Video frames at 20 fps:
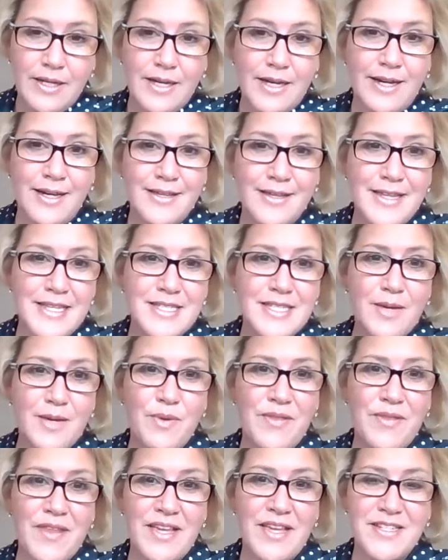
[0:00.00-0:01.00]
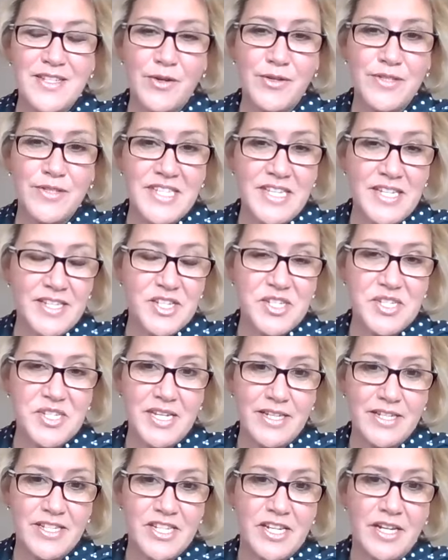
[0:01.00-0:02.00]
uh, there's someone there to go titch,
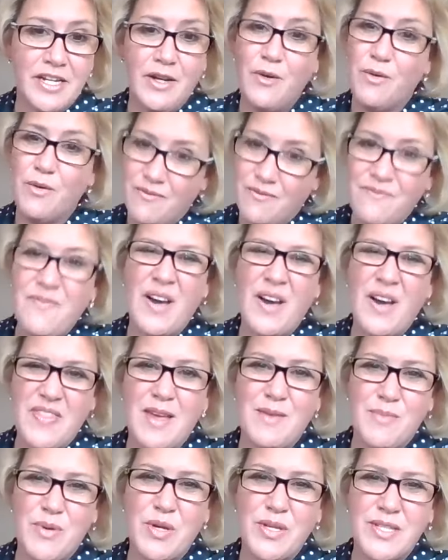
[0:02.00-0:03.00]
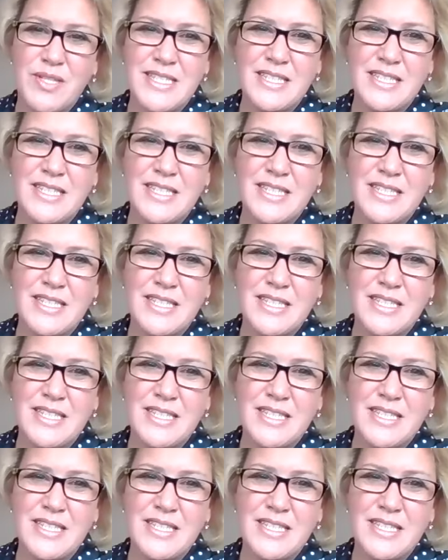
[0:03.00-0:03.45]
titch, find that person.